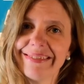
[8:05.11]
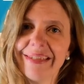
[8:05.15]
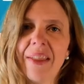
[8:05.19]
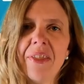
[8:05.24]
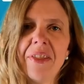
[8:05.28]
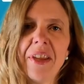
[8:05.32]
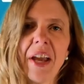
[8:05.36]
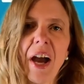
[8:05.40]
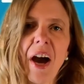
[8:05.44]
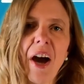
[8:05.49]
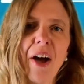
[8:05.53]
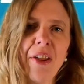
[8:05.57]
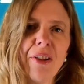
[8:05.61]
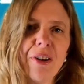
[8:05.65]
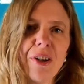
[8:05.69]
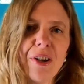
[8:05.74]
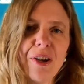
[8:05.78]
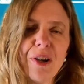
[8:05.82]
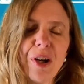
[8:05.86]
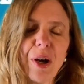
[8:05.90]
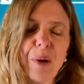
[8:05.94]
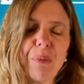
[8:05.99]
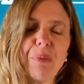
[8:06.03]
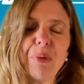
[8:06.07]
The
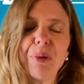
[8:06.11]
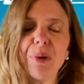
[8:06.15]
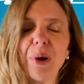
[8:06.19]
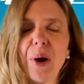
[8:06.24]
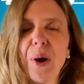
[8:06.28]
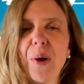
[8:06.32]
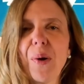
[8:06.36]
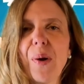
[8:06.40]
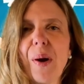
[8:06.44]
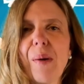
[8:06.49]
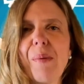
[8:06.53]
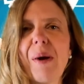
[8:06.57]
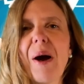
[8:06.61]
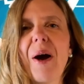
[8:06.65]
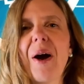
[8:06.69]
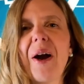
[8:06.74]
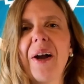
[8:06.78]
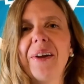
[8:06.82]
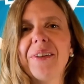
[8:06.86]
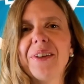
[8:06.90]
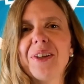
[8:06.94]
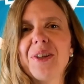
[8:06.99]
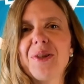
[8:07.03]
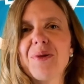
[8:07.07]
other pro about
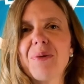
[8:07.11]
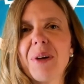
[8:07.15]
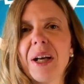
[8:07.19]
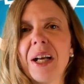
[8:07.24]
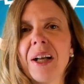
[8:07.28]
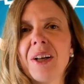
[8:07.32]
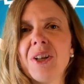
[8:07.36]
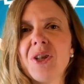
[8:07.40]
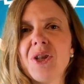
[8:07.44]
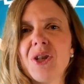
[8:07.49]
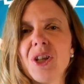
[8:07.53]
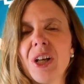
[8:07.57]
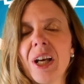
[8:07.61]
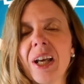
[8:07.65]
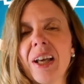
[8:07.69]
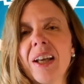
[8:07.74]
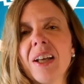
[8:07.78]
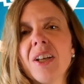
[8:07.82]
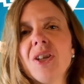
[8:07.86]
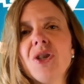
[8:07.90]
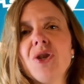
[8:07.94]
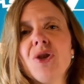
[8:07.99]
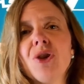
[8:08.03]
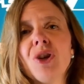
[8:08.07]
Highlands Ranch
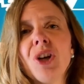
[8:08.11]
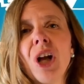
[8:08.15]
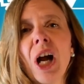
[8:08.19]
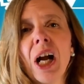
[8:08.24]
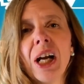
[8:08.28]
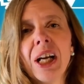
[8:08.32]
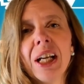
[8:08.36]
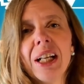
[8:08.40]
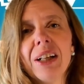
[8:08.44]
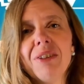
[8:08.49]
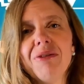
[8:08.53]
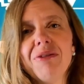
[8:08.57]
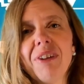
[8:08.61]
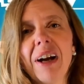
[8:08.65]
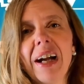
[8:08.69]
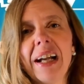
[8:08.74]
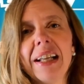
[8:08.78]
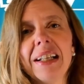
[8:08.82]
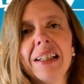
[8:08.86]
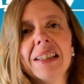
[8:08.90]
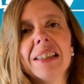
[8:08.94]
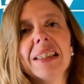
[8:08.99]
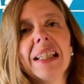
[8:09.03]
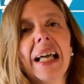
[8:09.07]
is you're not going to
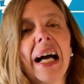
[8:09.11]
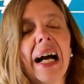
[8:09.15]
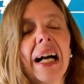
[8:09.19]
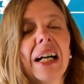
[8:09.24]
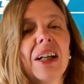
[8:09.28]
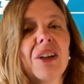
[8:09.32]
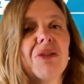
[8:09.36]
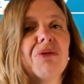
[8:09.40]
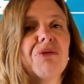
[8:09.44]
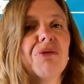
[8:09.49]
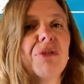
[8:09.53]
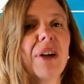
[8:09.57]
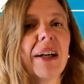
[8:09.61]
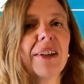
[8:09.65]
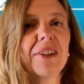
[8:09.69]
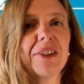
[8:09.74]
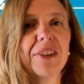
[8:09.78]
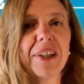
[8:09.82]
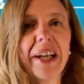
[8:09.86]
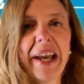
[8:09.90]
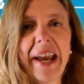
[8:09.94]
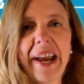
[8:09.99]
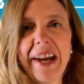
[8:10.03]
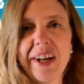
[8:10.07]
find a lack of
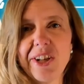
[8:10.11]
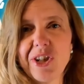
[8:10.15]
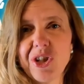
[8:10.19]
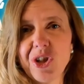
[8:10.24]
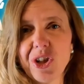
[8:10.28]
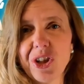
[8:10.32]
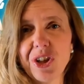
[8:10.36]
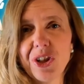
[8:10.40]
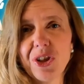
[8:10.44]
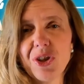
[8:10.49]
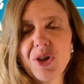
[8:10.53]
recreation.